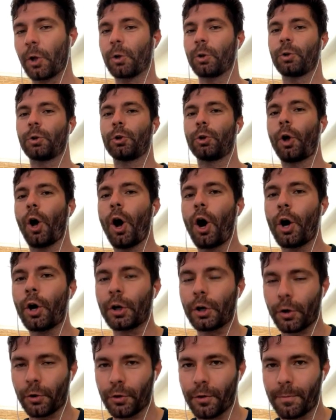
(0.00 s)

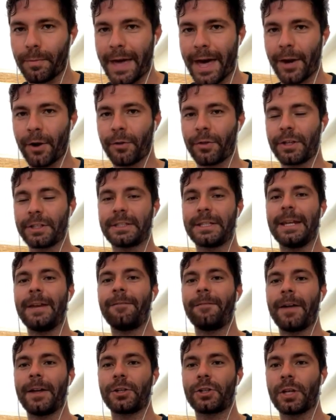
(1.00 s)
longer the better. The
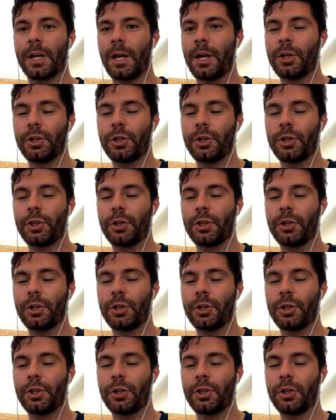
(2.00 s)
defense